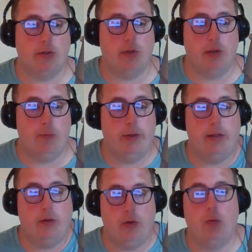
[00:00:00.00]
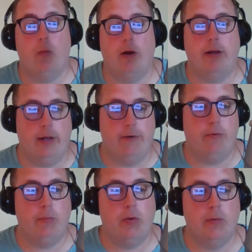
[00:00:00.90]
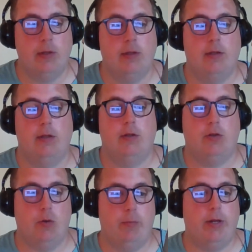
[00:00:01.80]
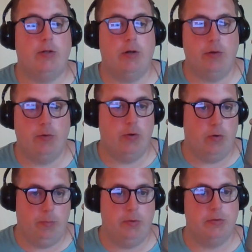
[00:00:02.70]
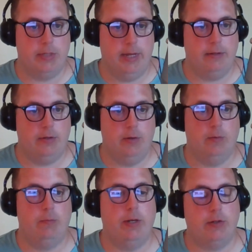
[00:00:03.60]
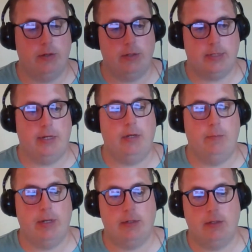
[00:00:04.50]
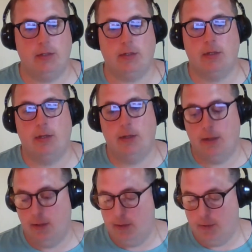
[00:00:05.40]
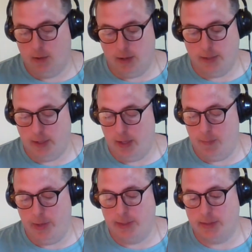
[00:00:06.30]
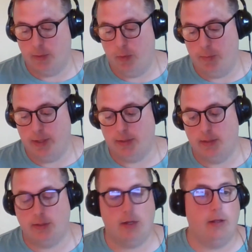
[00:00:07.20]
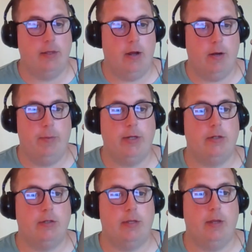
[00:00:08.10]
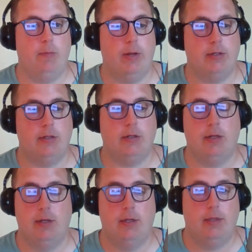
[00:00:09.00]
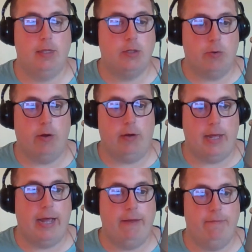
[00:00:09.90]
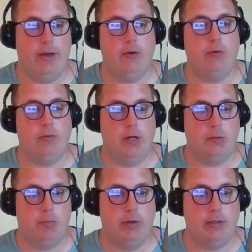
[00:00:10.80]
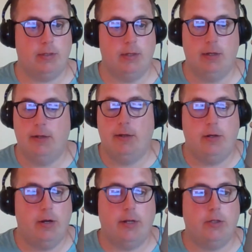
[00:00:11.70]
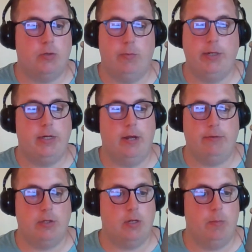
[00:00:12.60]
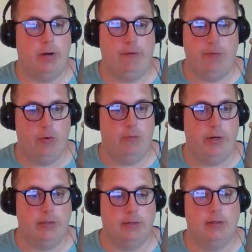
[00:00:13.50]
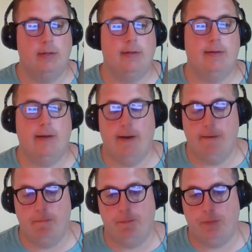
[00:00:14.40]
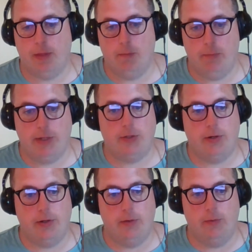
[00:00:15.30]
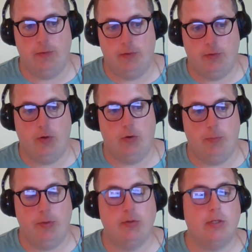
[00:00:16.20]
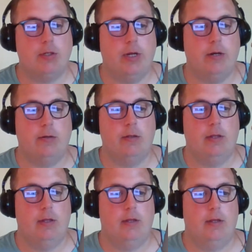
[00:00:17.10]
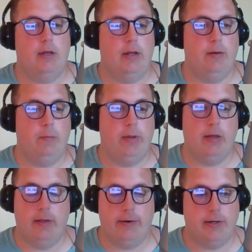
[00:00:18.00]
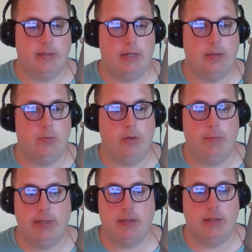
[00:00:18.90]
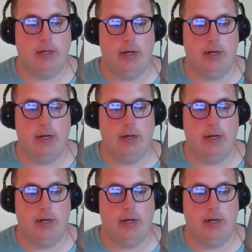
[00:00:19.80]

So they really do want to hear from you. So make sure you don't abuse that too. Make sure you're sending messages on the campaigns that we messaged, on the automations that you messaged. These are all high value touch points. You're not just reaching out to somebody for no reason. Make sure you don't abuse the channel and be clear and concise with your messaging.